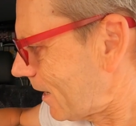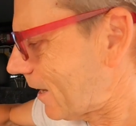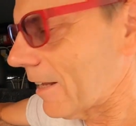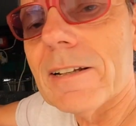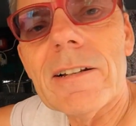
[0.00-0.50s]

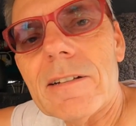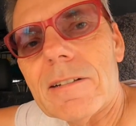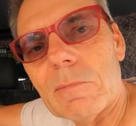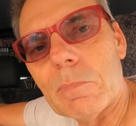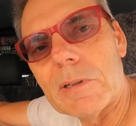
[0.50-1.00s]

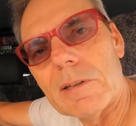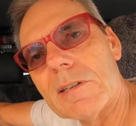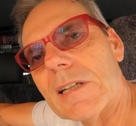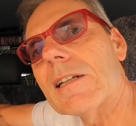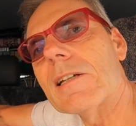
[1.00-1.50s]
and
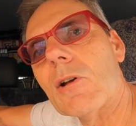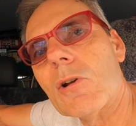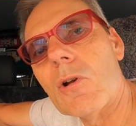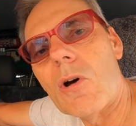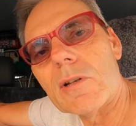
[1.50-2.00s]
particularly
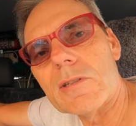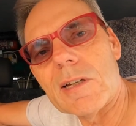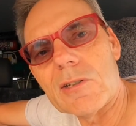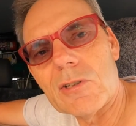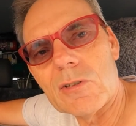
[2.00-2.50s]
on longer
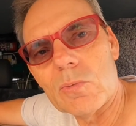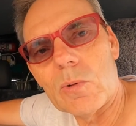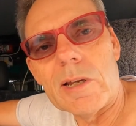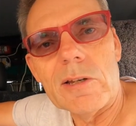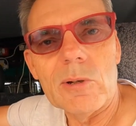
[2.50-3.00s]
sections
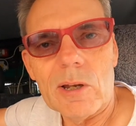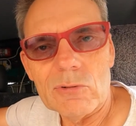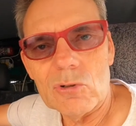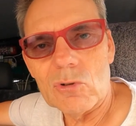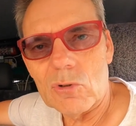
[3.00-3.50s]
where you
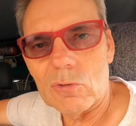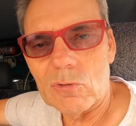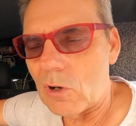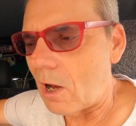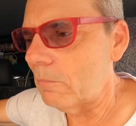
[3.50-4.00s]
have to sort
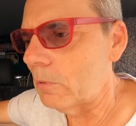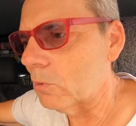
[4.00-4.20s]
of drive